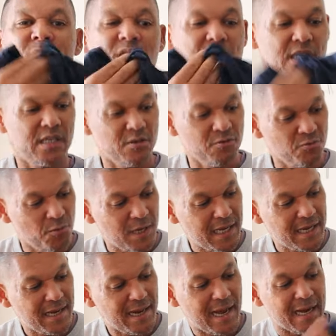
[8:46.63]
So I don't
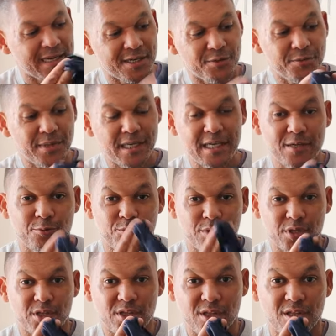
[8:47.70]
wear underwear
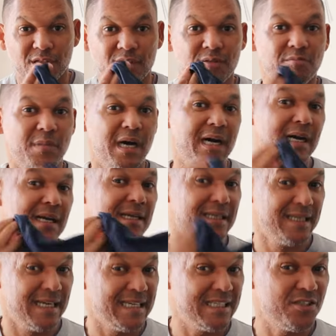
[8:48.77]
with my
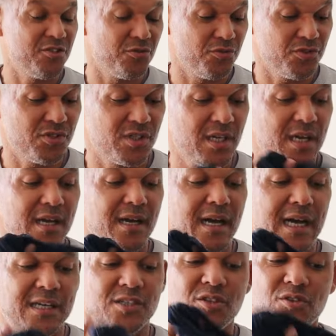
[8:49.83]
running shorts.
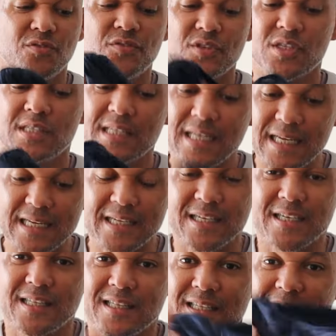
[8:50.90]
I actually look for this
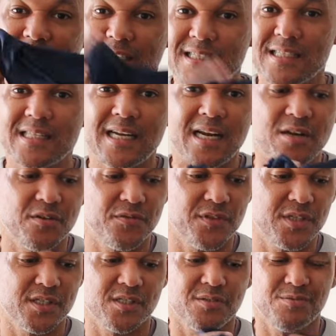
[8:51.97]
inner. The reason that I look for
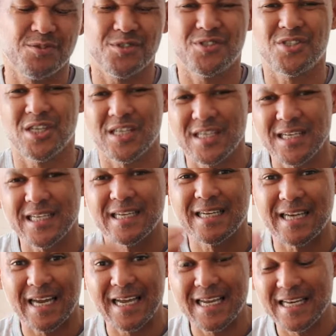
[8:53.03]
this is because generally,
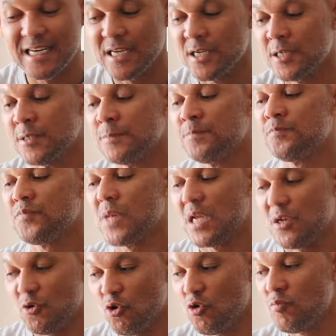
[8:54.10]
again,
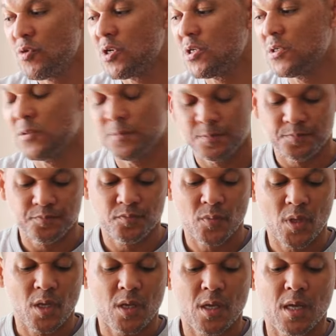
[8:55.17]
normal
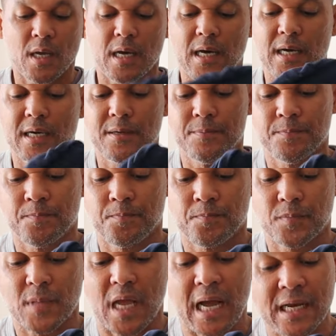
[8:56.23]

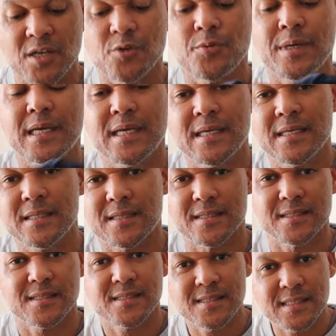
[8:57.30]
underwear,
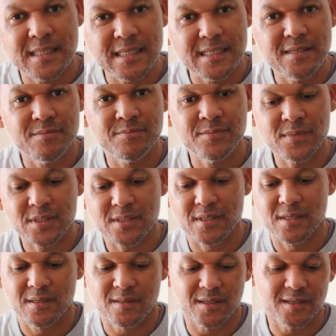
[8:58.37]
the seams,
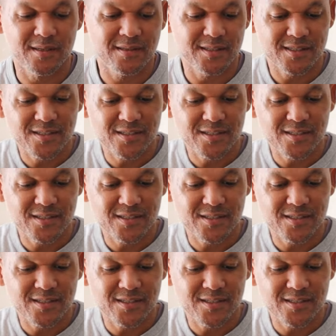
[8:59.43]
the